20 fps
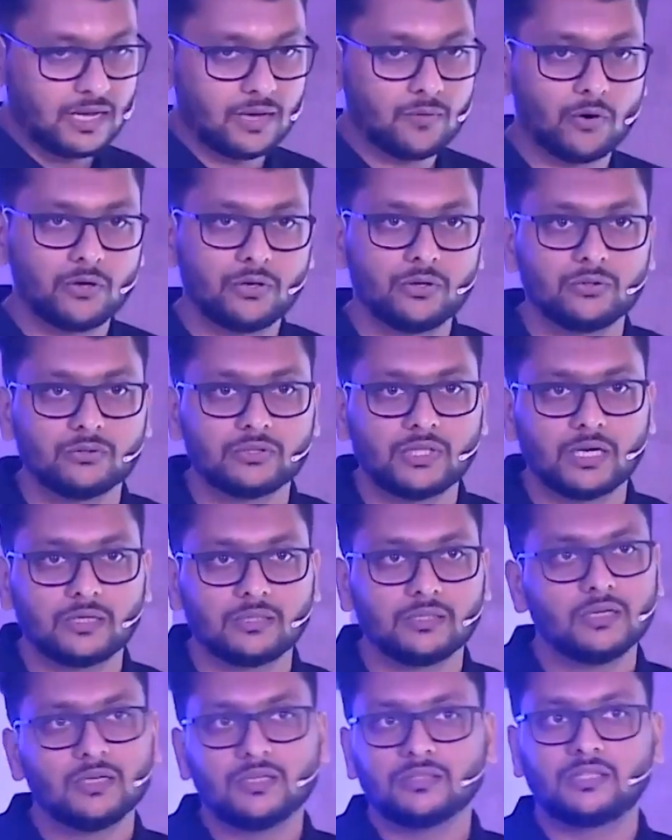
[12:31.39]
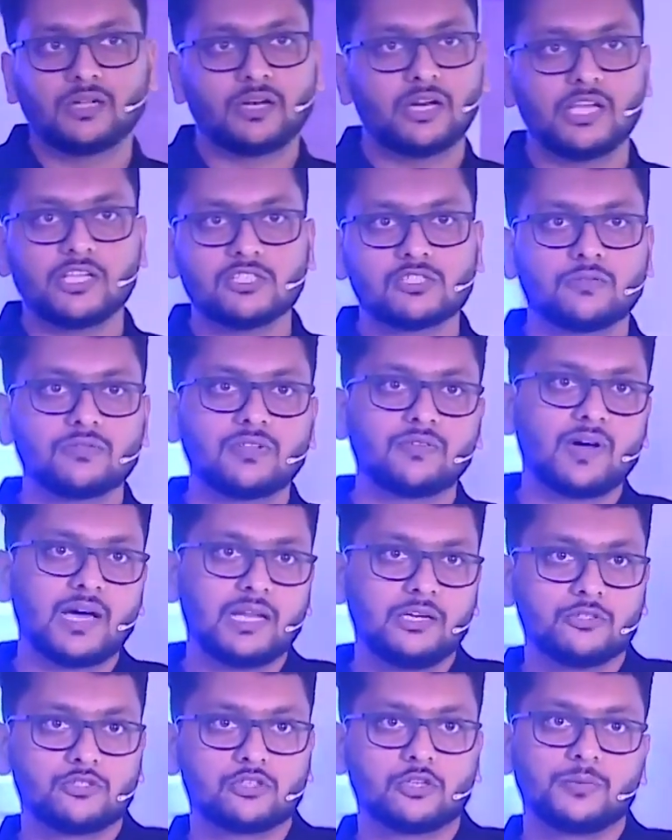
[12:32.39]
I want to do that the range of the
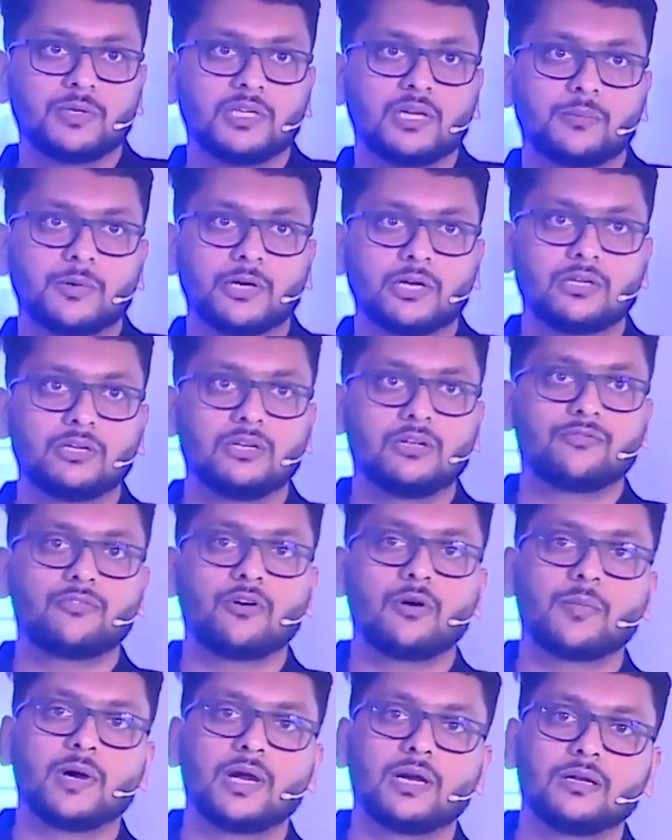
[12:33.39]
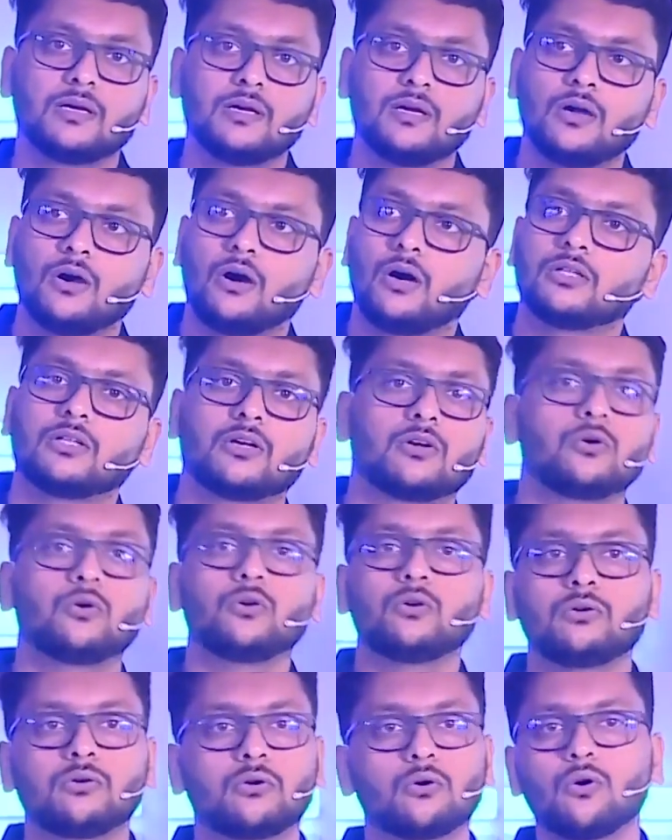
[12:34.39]
value should be in a particular format, or the
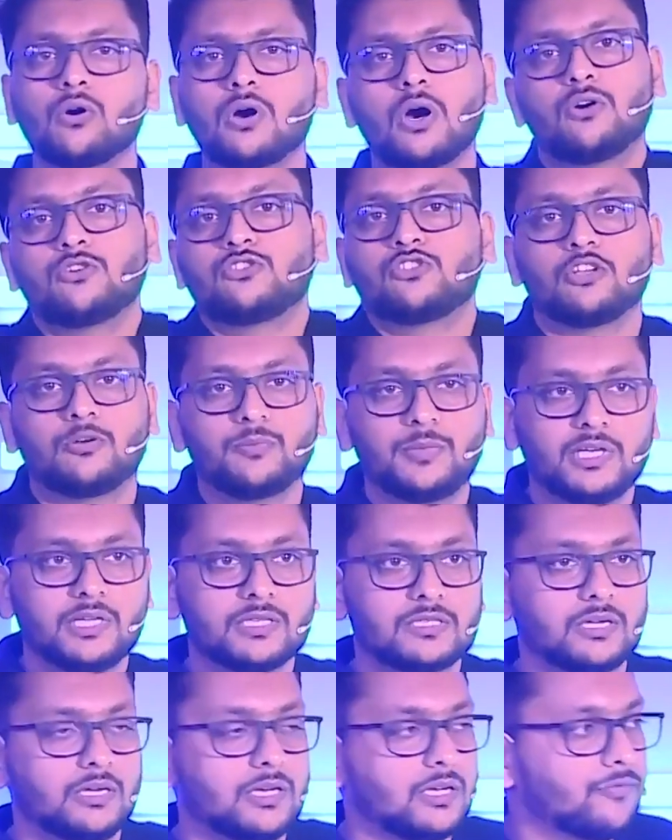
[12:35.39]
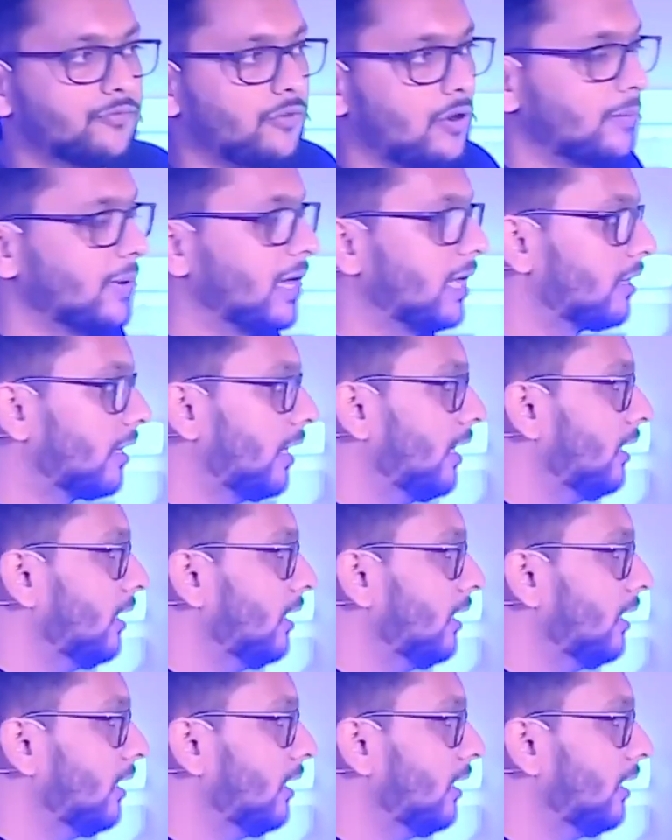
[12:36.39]
row count should be in a certain format,